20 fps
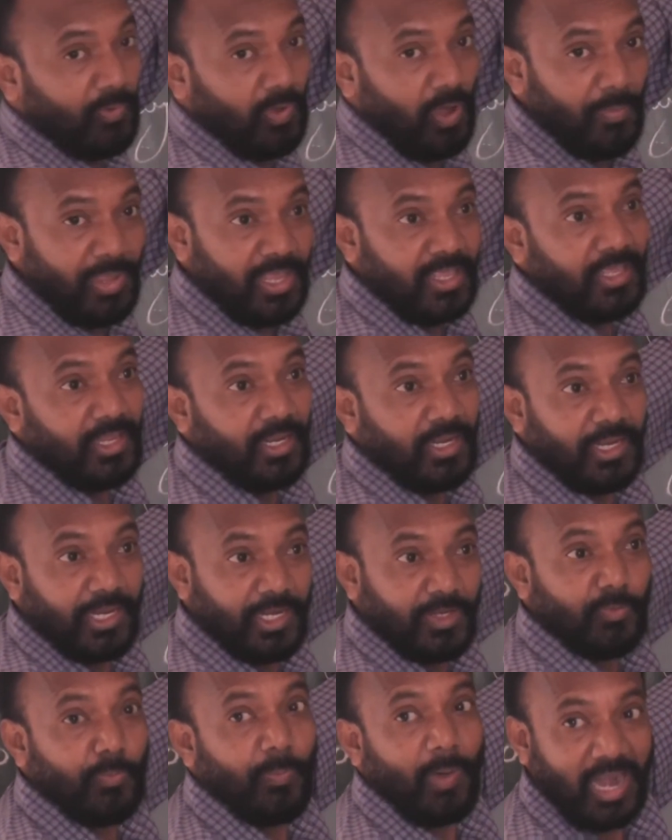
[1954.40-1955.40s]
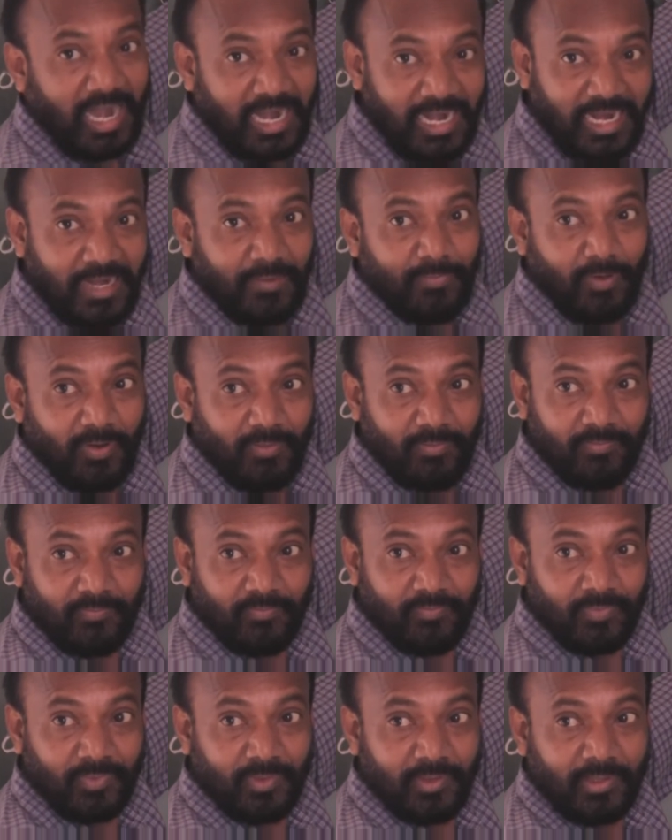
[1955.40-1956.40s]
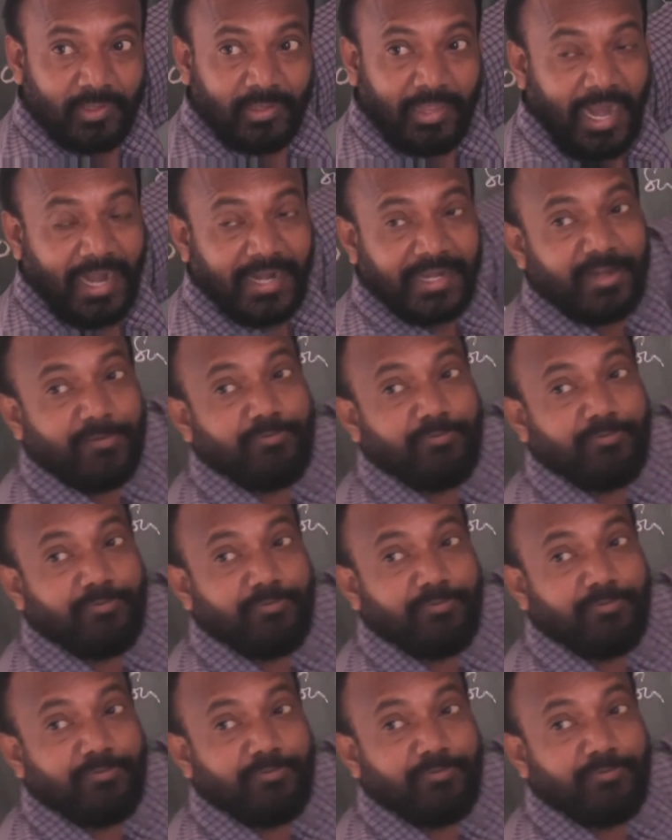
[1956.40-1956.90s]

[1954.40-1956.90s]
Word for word: coming into parallel for and